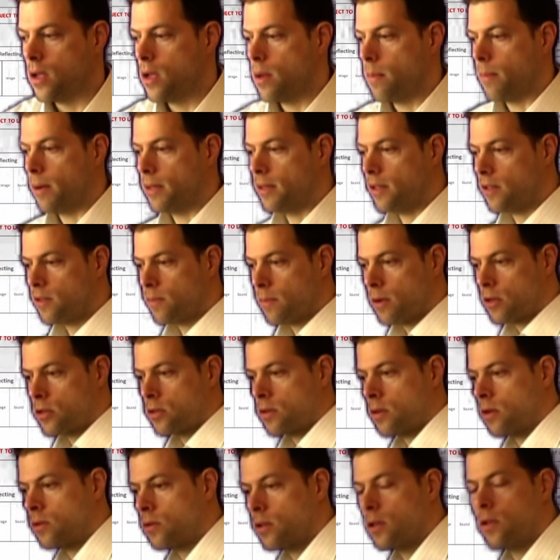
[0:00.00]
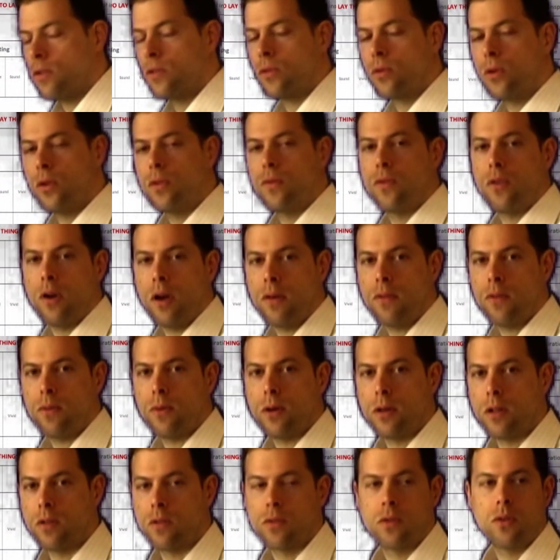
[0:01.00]
But this method is good for
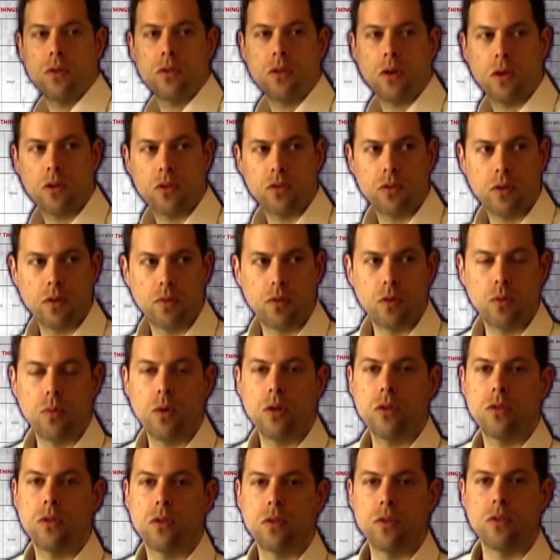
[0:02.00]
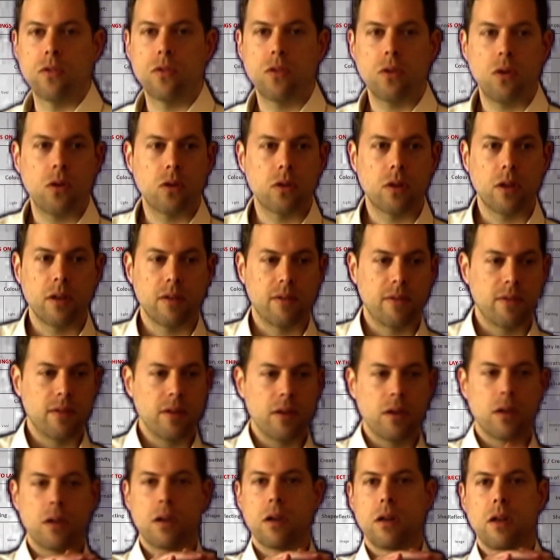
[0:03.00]
everyone. It's good also if you want to construct a
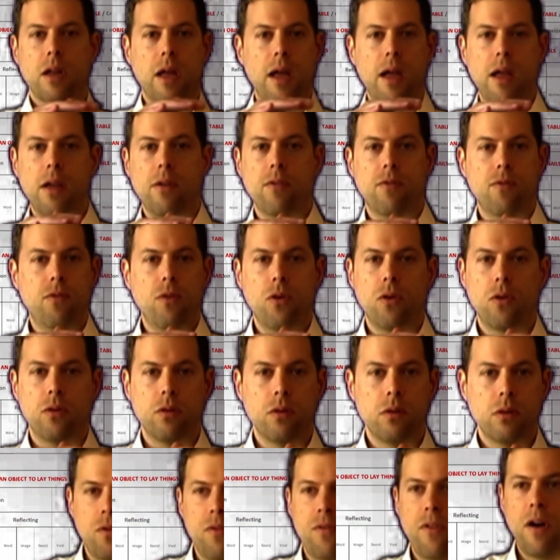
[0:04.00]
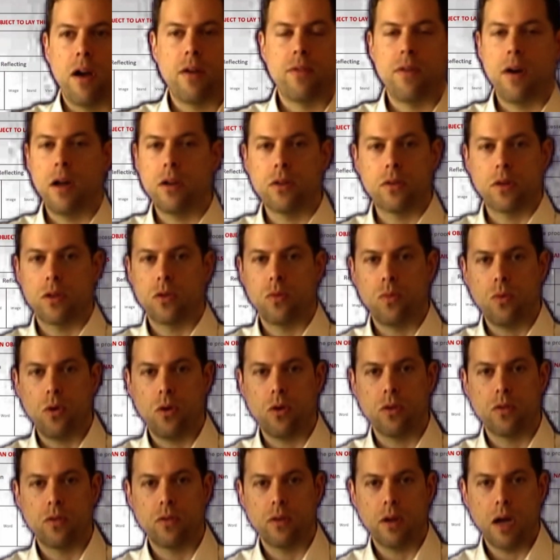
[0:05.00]
single A4 500
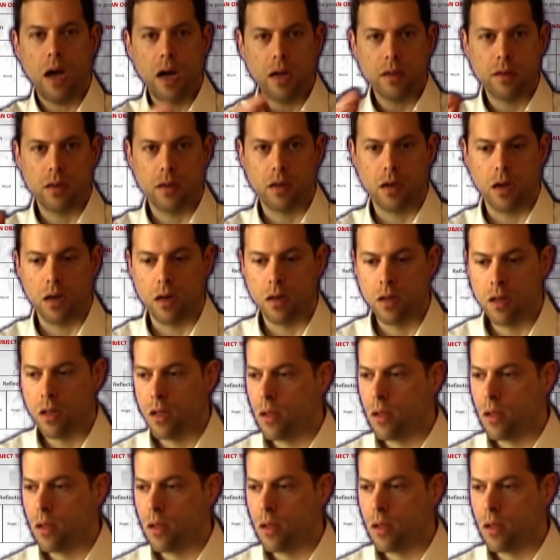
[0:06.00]
words article,